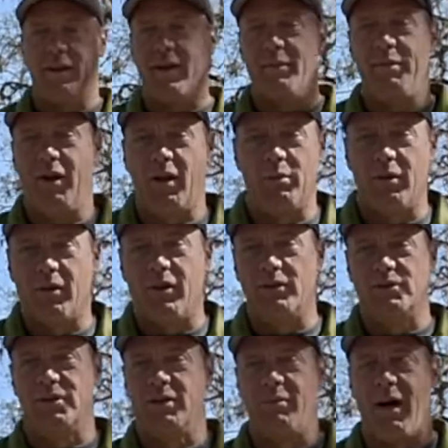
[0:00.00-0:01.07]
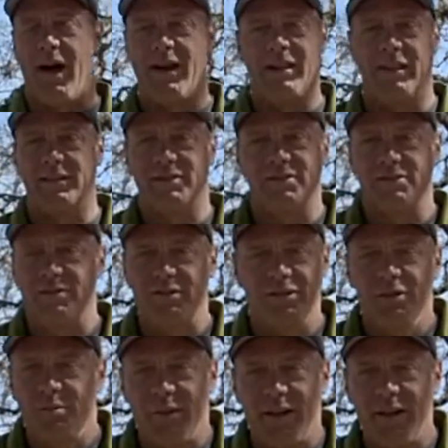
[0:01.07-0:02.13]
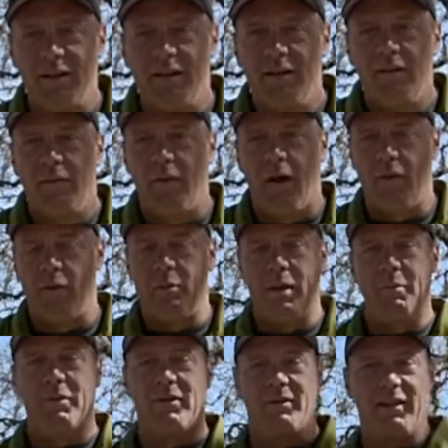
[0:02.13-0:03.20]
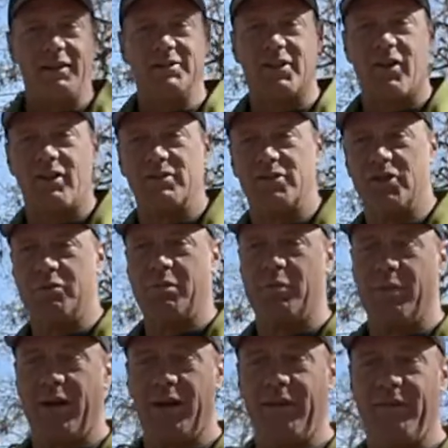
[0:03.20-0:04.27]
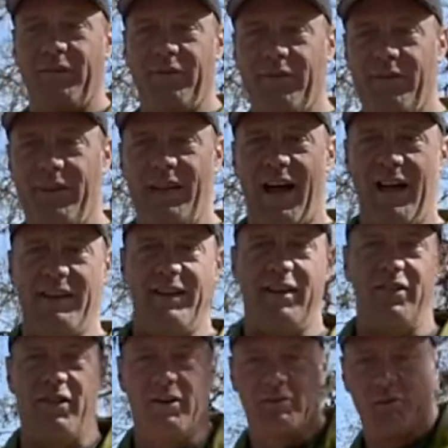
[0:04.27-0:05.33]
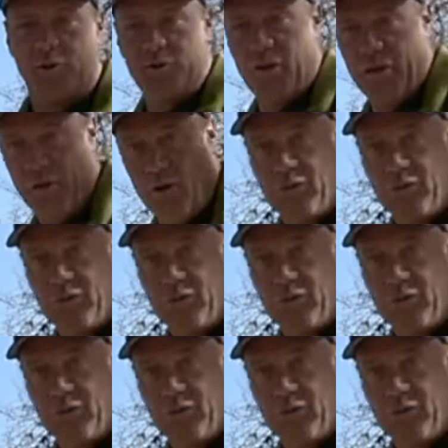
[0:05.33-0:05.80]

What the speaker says: keep your elbow close to the body. That's stupid. The people that teach it aren't stupid, but the idea that you're supposed to throw